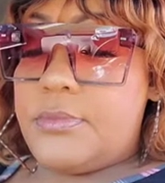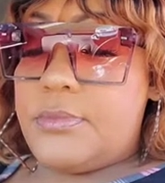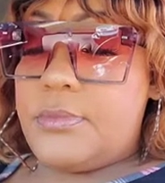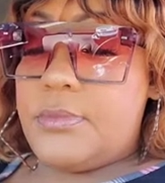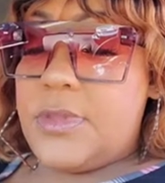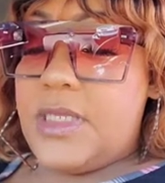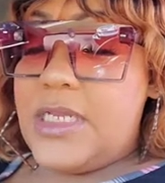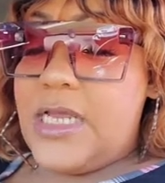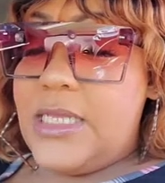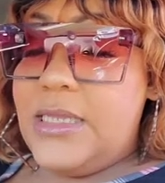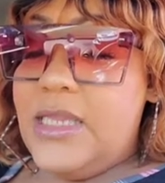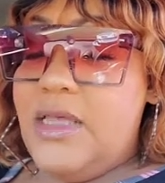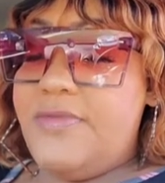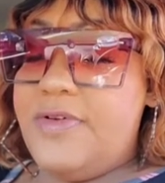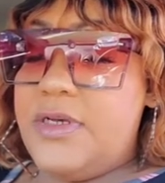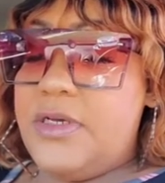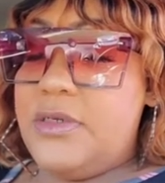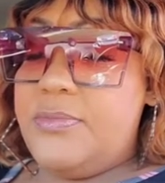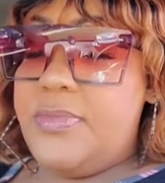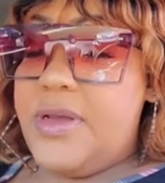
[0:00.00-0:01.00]
And I love a
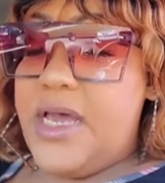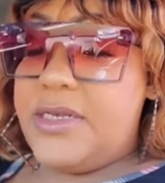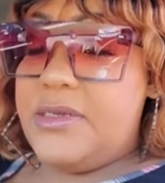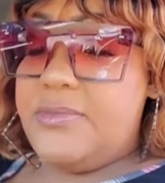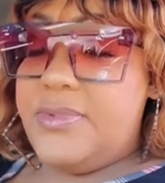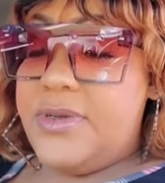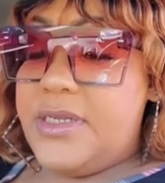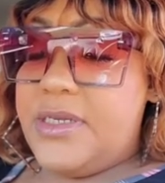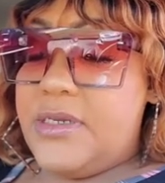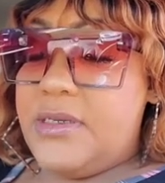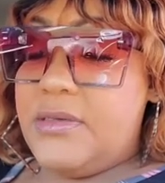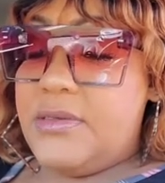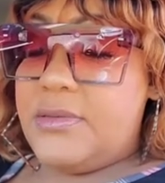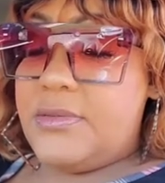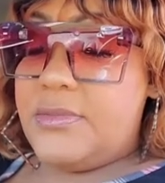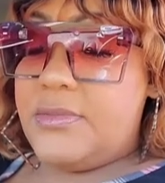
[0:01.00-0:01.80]
good body butter.